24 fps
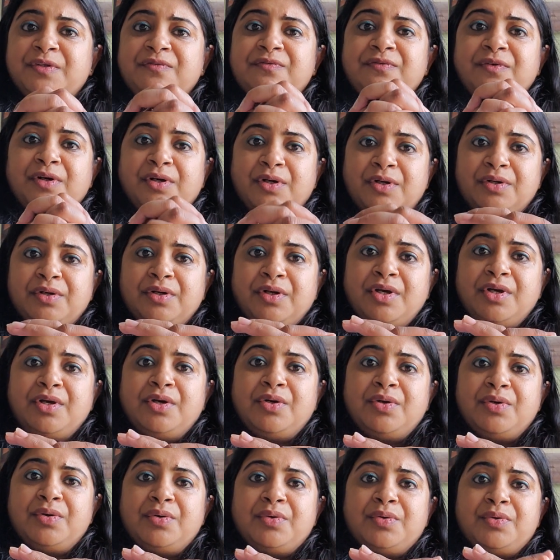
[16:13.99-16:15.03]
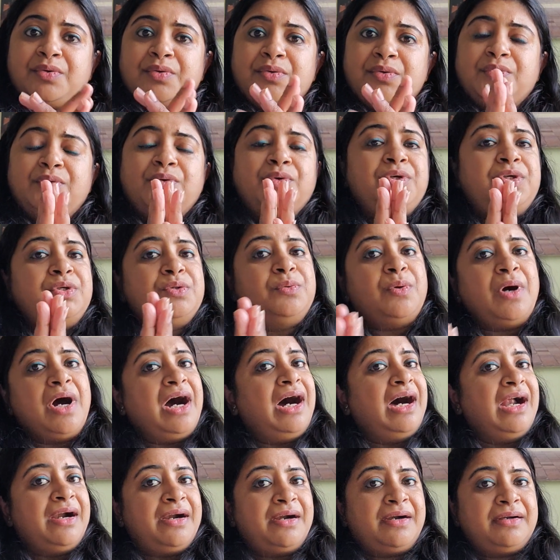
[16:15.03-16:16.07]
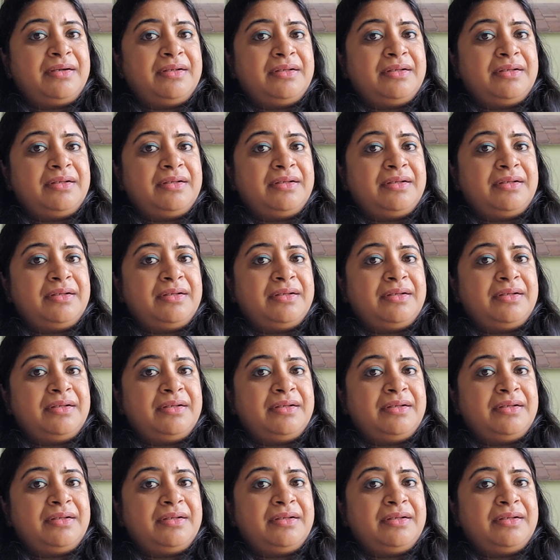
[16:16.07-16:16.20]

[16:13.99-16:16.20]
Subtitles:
for who you are.